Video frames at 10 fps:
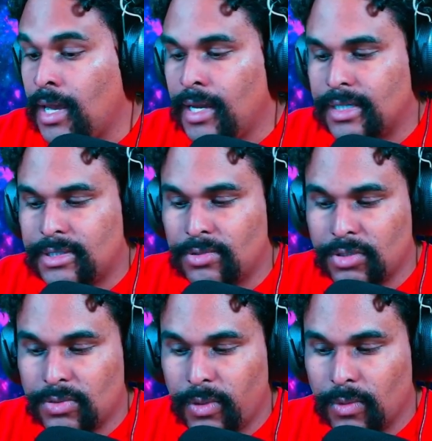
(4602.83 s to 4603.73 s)
As soon
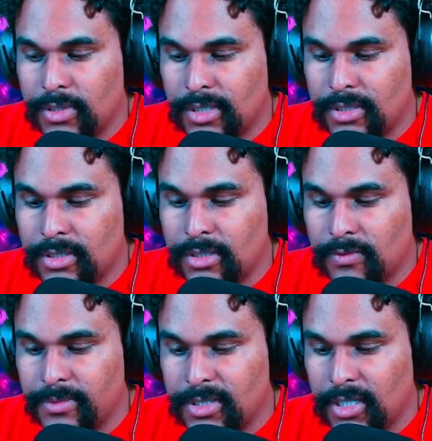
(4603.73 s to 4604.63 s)
as we were distanced
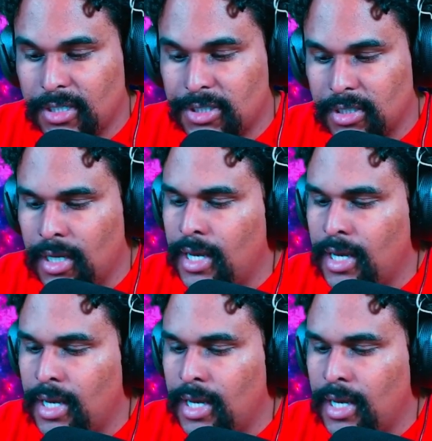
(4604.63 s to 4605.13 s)
from the station,